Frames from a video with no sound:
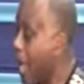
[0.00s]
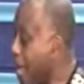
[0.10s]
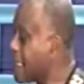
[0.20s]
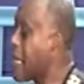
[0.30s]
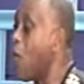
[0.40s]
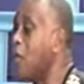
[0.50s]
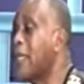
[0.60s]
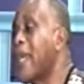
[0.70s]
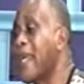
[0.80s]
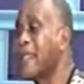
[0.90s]
As I was
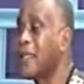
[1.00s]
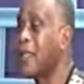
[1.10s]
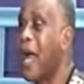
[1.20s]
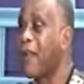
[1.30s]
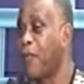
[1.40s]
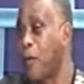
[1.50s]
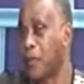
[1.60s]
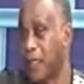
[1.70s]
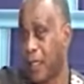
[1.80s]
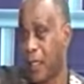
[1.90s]
getting out from,
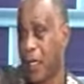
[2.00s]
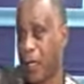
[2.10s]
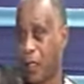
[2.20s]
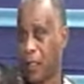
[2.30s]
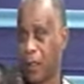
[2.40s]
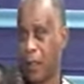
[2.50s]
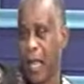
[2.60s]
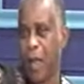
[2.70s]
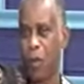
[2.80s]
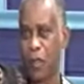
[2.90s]
uh,
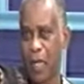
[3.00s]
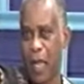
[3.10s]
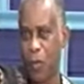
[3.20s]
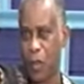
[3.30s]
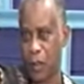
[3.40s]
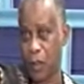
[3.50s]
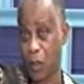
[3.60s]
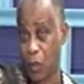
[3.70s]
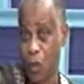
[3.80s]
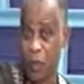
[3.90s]
I, was, I was
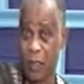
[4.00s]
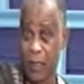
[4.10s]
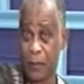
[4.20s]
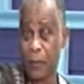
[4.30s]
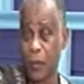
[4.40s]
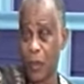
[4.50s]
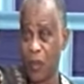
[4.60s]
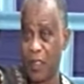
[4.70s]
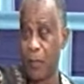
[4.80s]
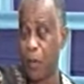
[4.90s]
squatting
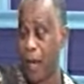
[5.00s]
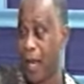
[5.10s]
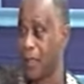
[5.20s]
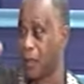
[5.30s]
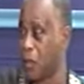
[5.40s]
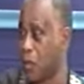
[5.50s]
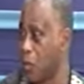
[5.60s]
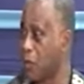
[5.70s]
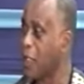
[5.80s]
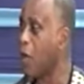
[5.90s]
with a brother in
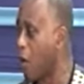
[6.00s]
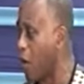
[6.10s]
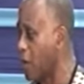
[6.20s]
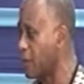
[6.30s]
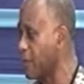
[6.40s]
Kuti Hall